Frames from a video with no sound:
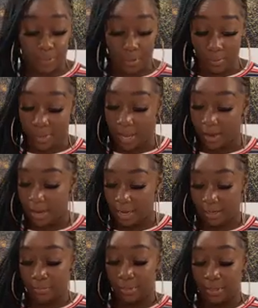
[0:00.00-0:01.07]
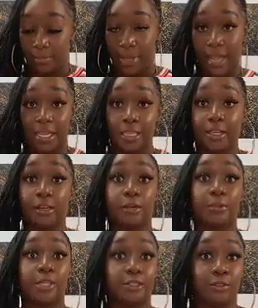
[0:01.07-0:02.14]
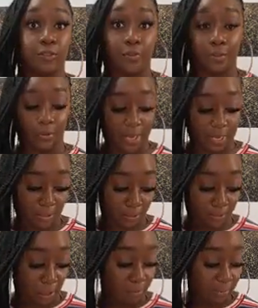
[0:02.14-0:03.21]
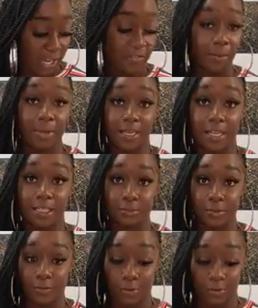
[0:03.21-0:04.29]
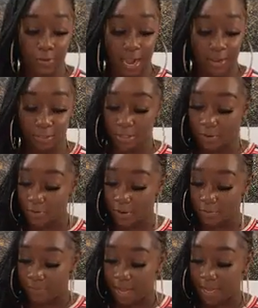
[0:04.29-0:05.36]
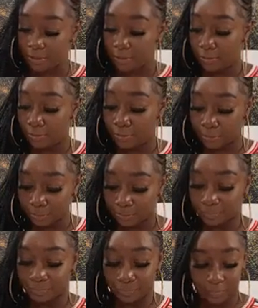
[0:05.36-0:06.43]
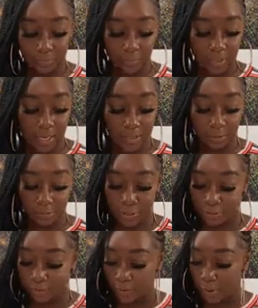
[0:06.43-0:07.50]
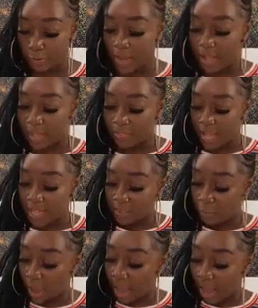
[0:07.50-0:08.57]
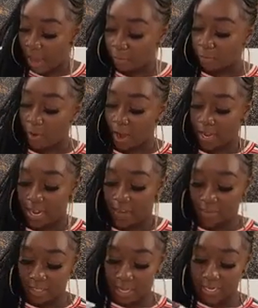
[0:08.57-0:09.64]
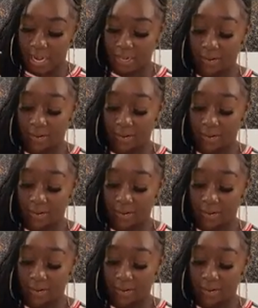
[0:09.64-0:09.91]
Compare and then put them back in their original form, okay? So don't leave them in decimal form. You have to convert back to its original form. That's why I write everything down.